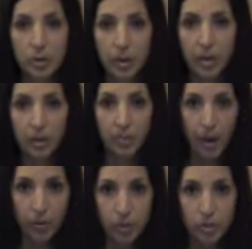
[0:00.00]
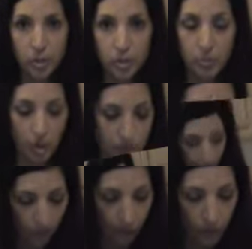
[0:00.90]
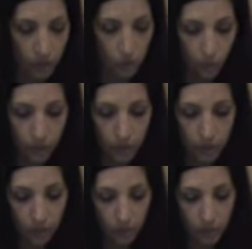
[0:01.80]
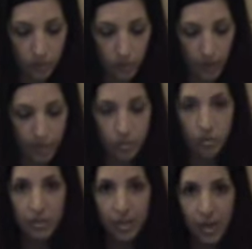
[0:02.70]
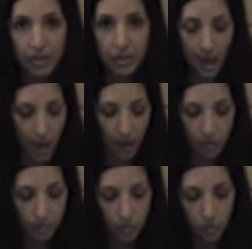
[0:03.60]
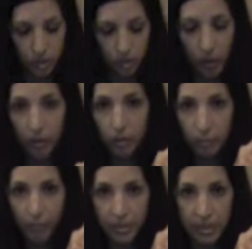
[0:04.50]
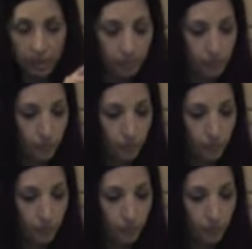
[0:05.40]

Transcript: start making the macaroni and cheese balls. So what we're going to do is, what I like to do is get a regular muffin tin,